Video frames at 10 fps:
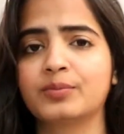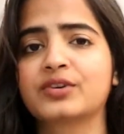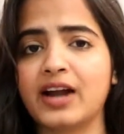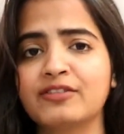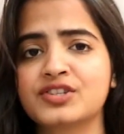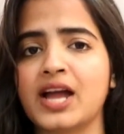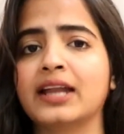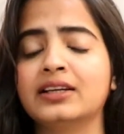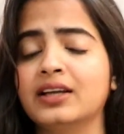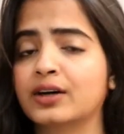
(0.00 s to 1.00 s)
craft
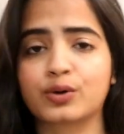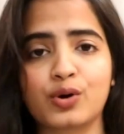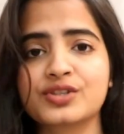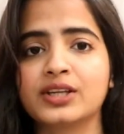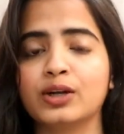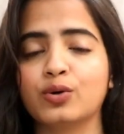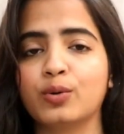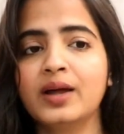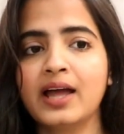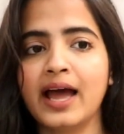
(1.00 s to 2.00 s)
channel across the globe,